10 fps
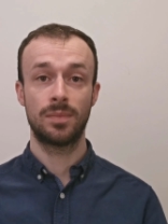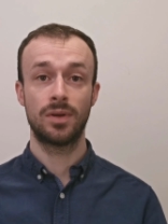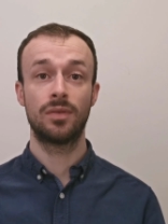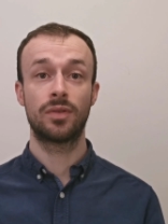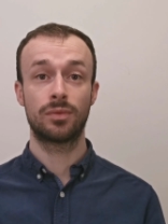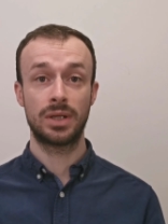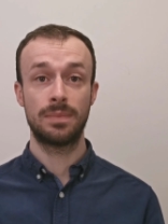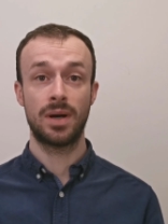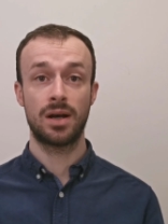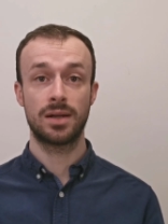up of three
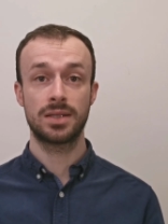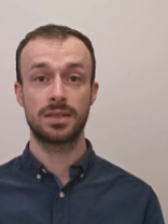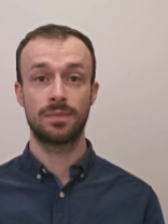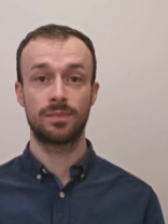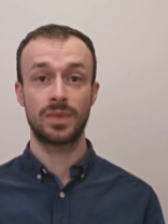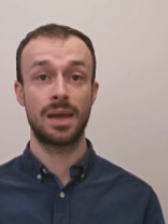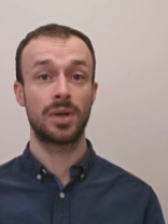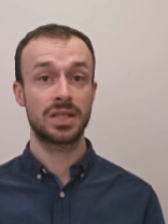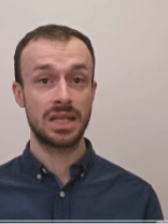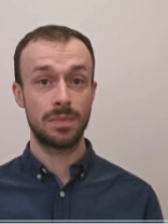parts:
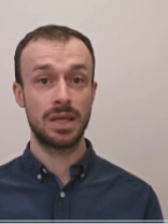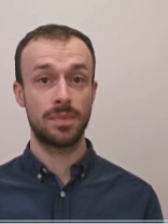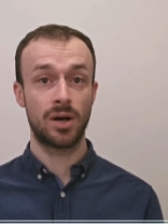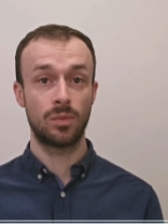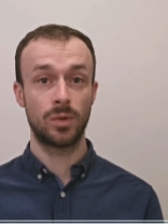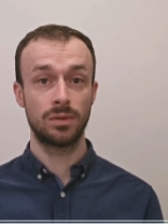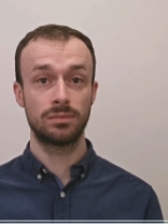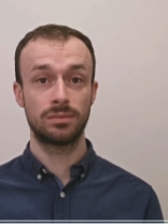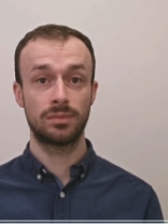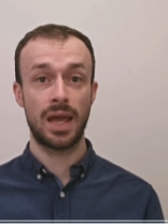M R C P Part
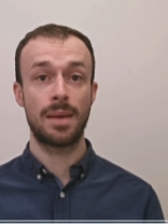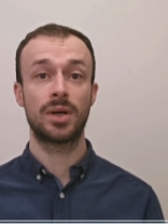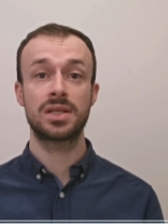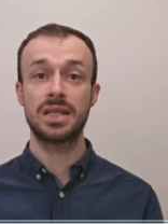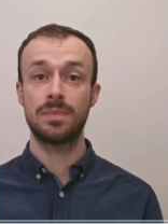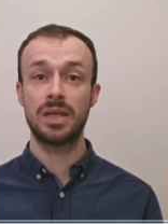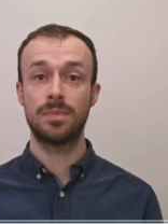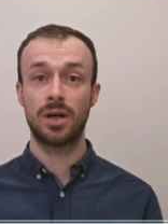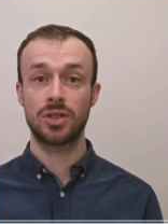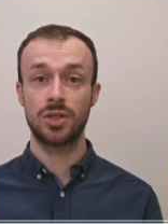one, M R C P
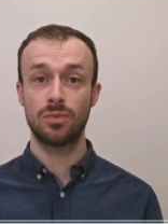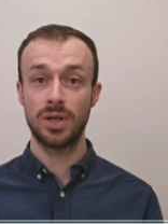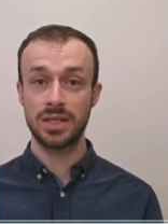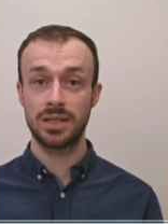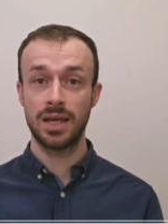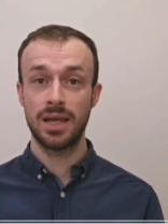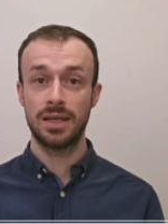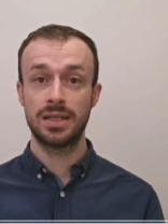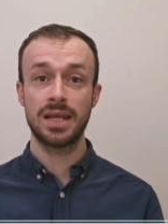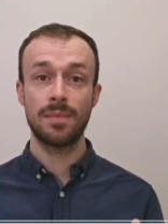Part two written,
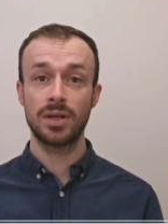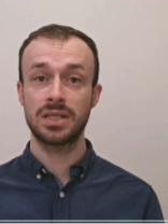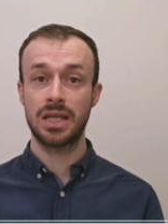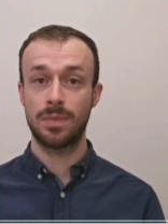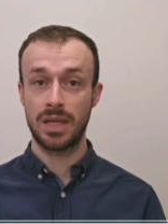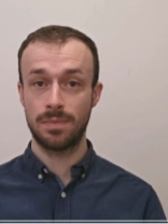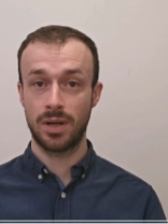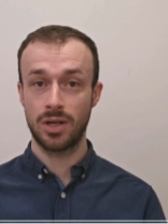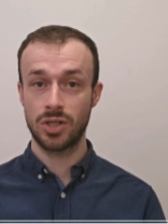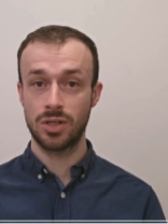and M R C P
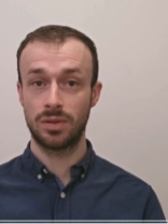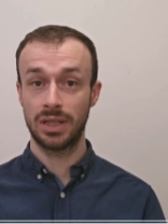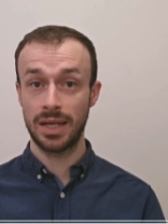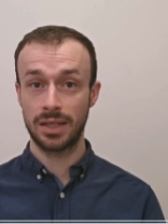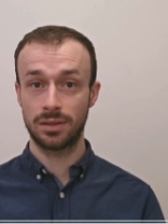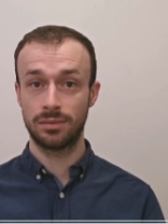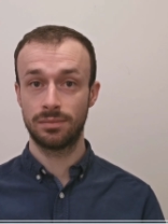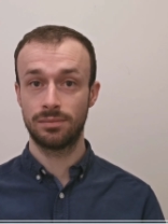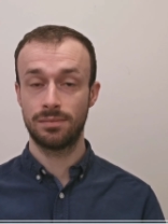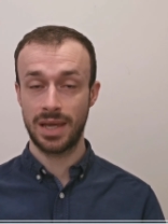Part two clinical,
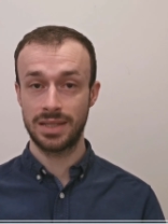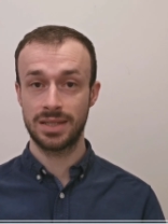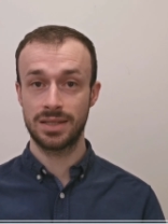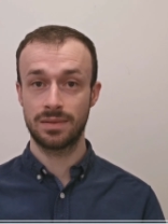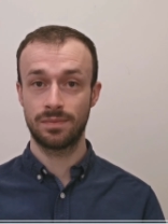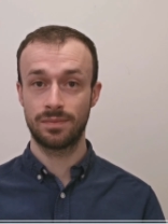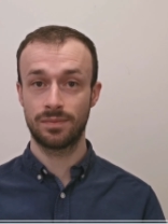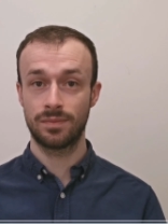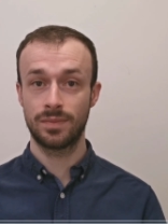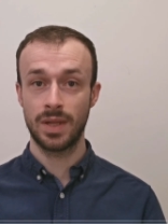PACES.
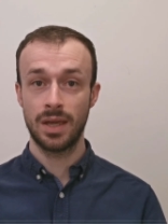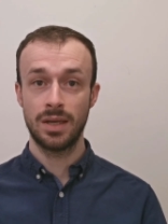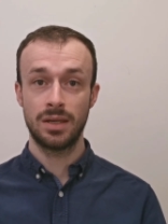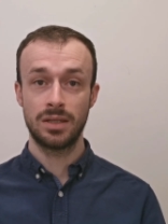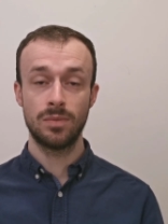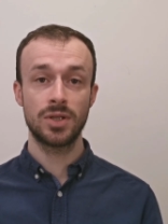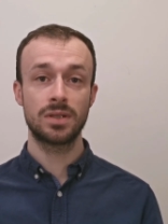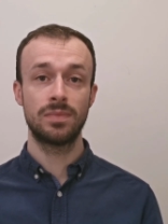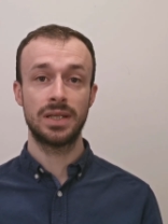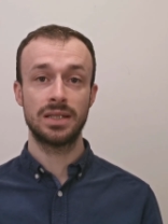You
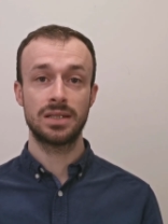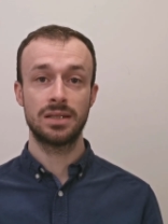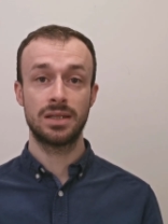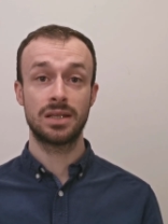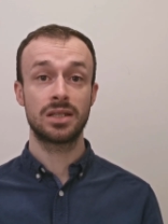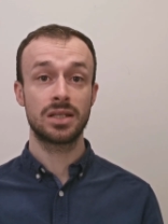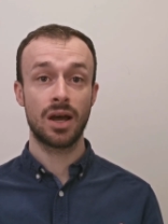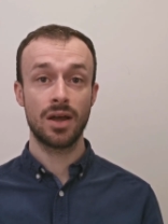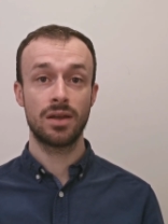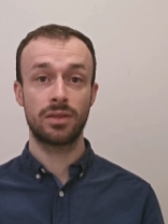must complete the
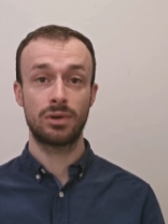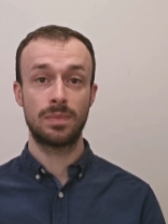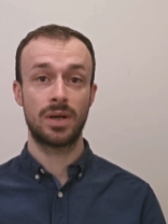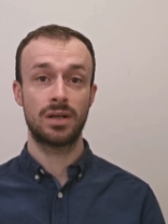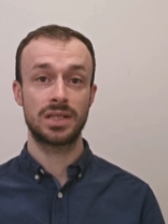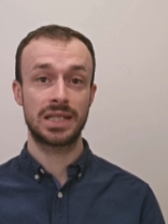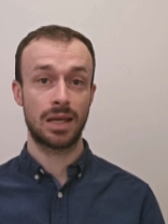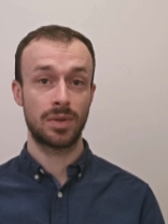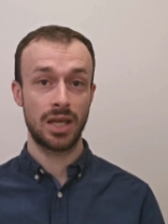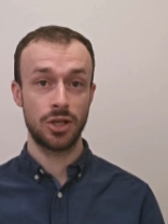entire three-part
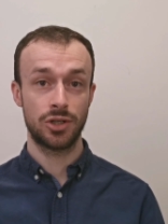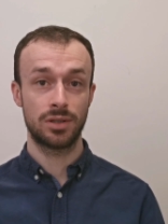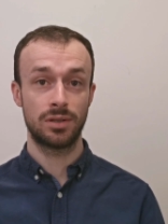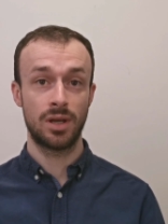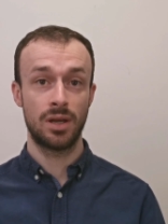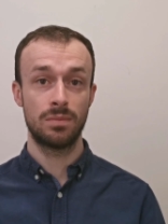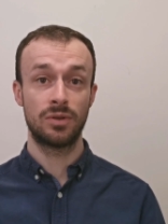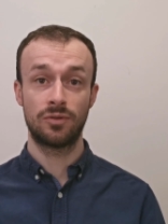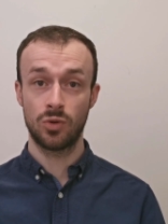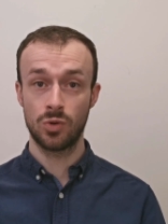examination
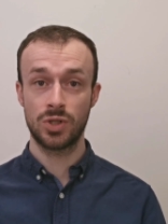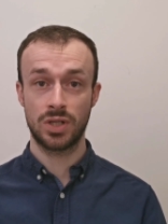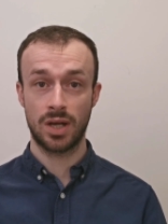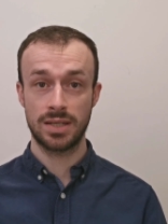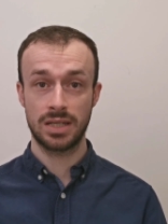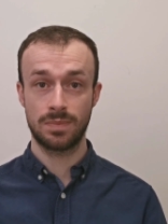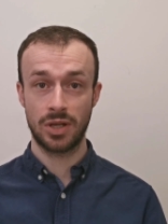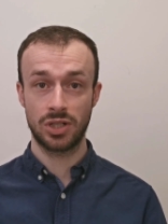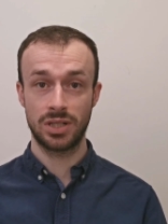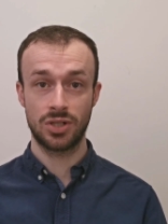before starting
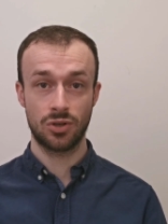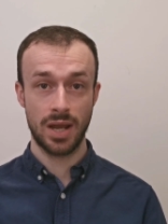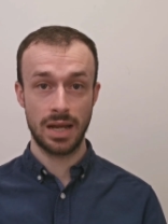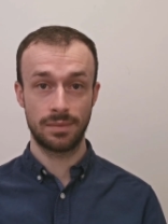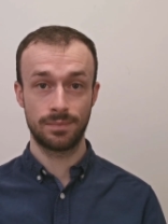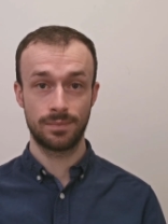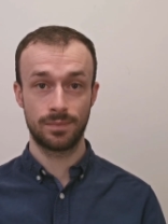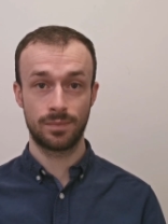specialist training.